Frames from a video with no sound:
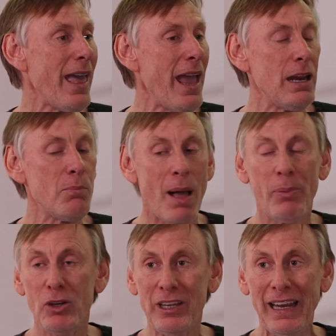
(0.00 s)
And in
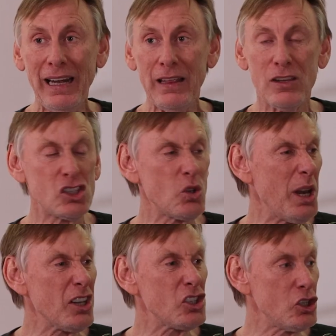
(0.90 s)
Papua New Guinea, the
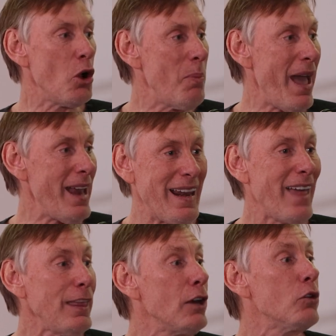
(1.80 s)
soil is so bad,
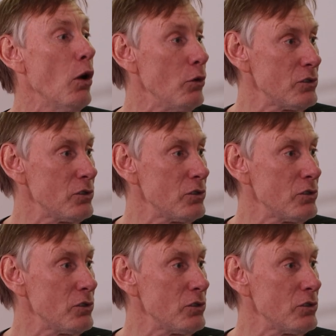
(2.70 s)
nothing grows.